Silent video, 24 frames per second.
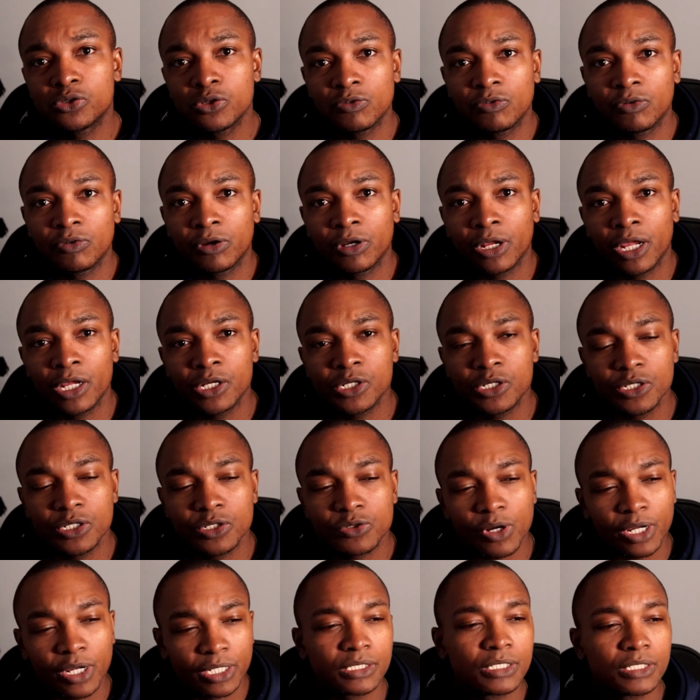variations,
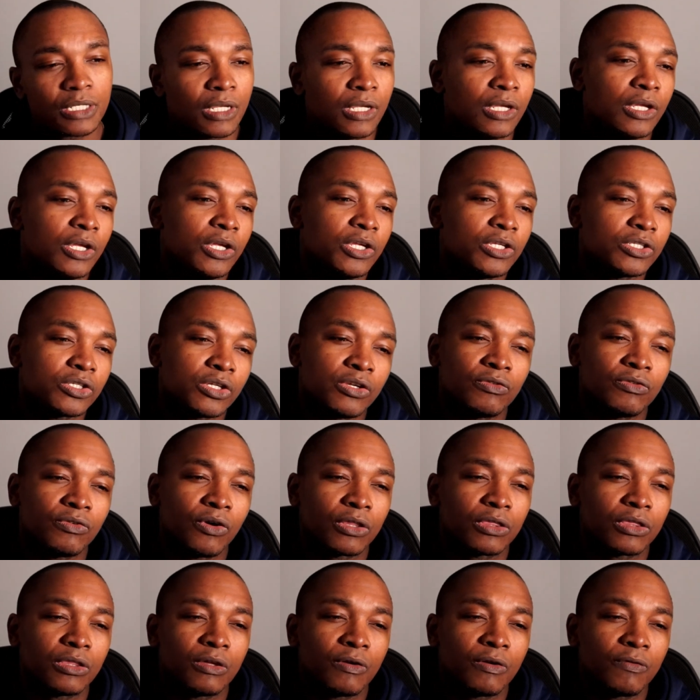right? So you've got
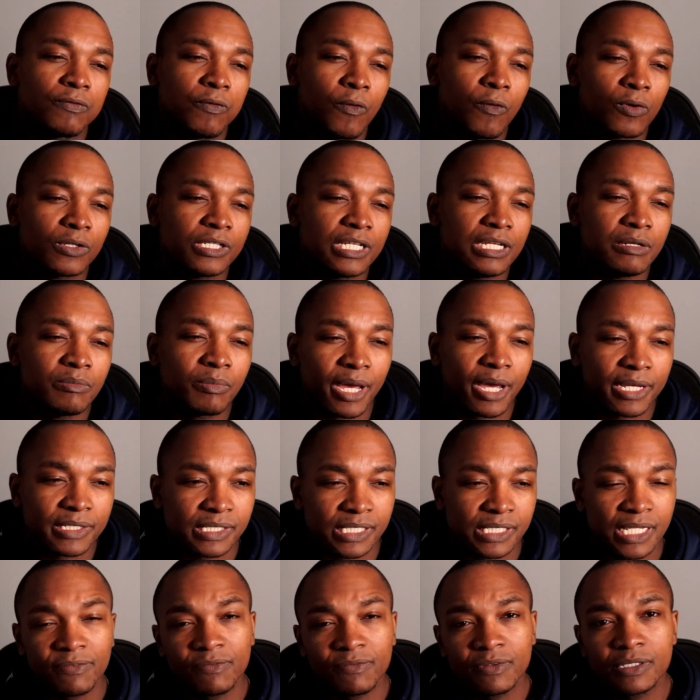the 14 by
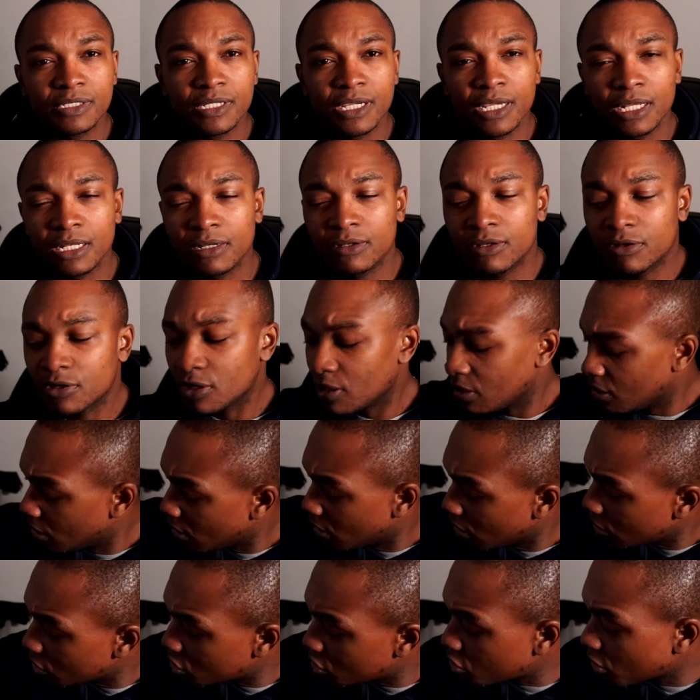17
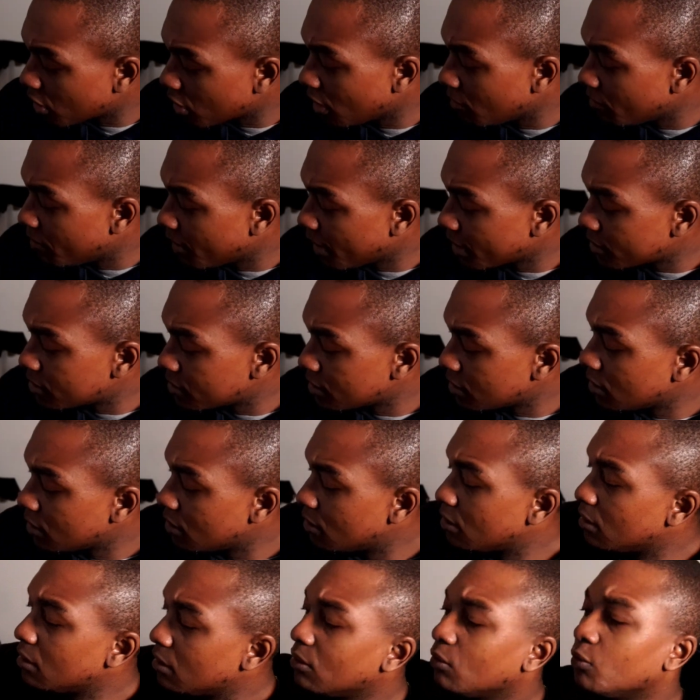stringing pattern,
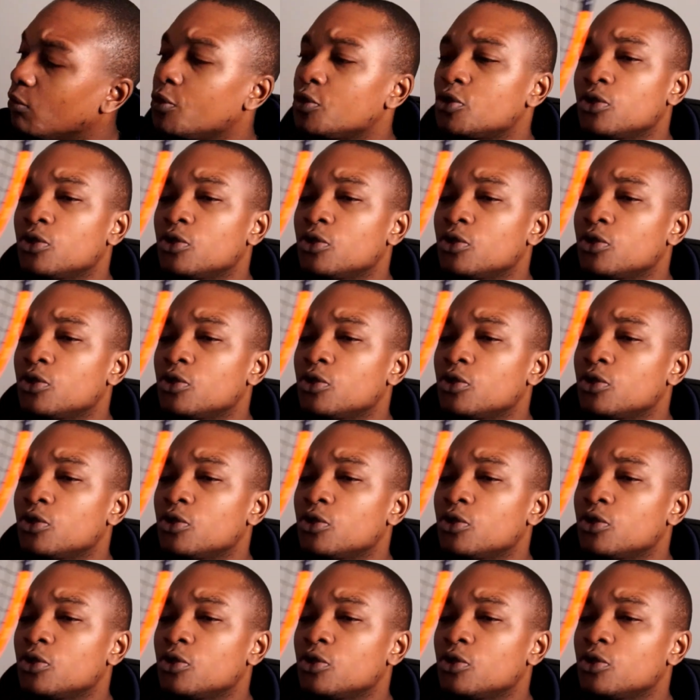which will